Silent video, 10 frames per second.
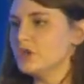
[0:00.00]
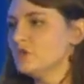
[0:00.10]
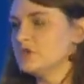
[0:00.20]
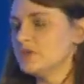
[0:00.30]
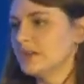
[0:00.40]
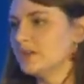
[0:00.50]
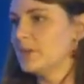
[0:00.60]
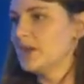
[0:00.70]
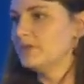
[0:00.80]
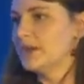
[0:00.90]
user
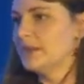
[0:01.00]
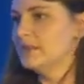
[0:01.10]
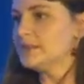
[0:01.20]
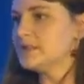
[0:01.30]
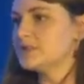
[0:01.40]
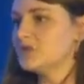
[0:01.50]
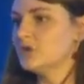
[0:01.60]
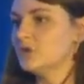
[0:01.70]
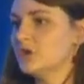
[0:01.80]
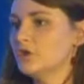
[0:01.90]
experience to
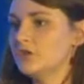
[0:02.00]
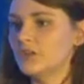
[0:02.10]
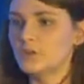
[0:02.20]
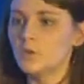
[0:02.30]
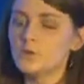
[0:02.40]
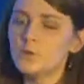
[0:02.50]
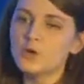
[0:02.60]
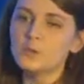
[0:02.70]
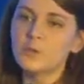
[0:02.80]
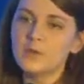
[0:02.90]
your users, and with more
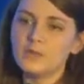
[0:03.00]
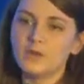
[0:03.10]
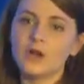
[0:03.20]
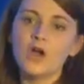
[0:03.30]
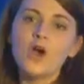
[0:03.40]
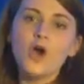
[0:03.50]
and more people